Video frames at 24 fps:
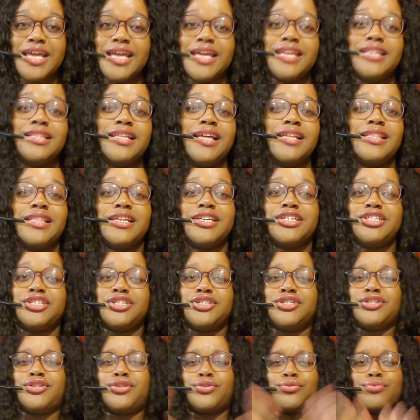and that they
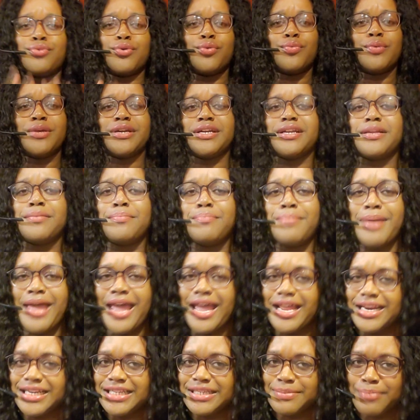should throw one of the
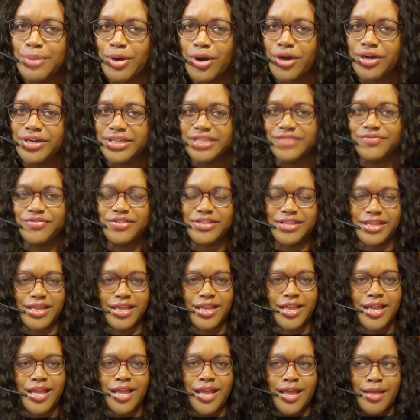baddest parties for
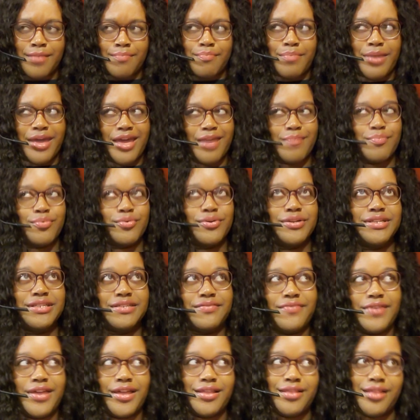the bad boys
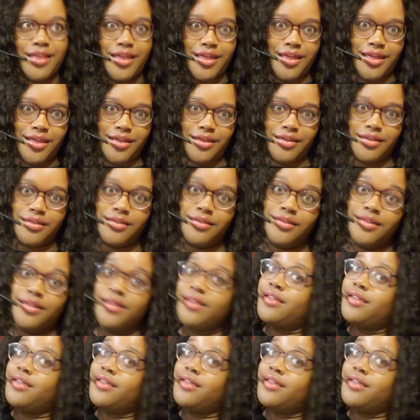of LA.